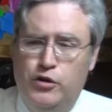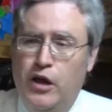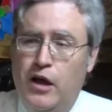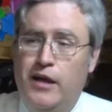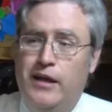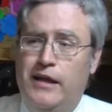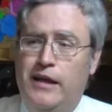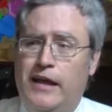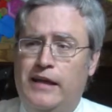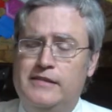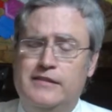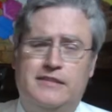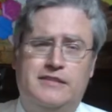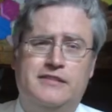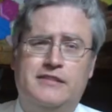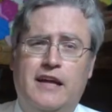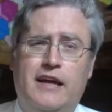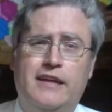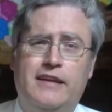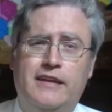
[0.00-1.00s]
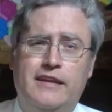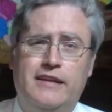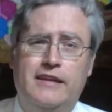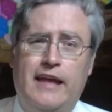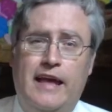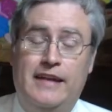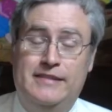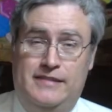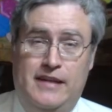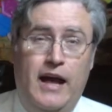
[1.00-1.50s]
Not as excited
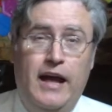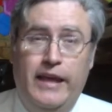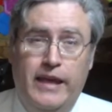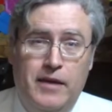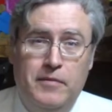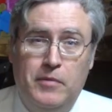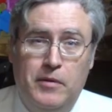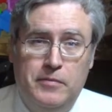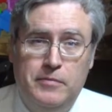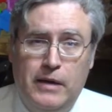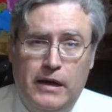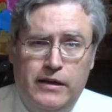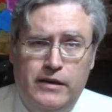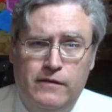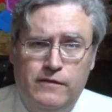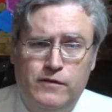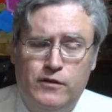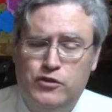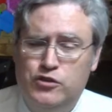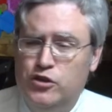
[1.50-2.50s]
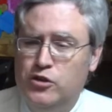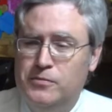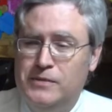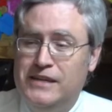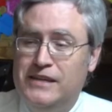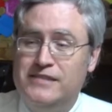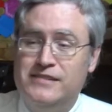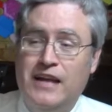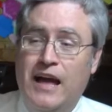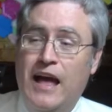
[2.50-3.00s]
as I am about it for sure,
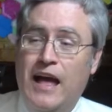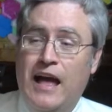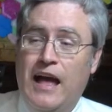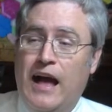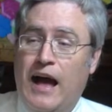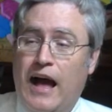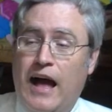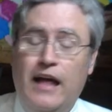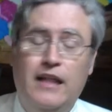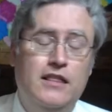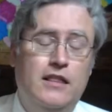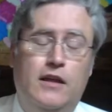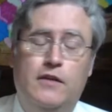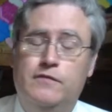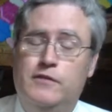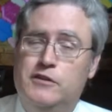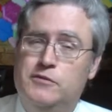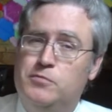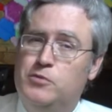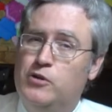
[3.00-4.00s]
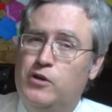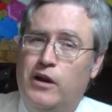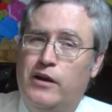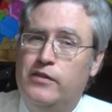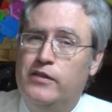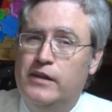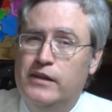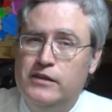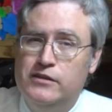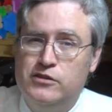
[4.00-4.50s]
because I love this printer. I
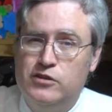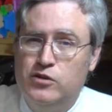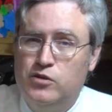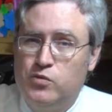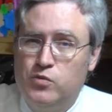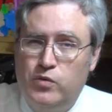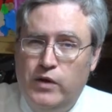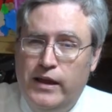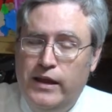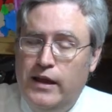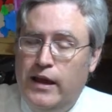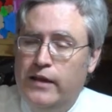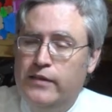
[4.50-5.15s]
think it's great.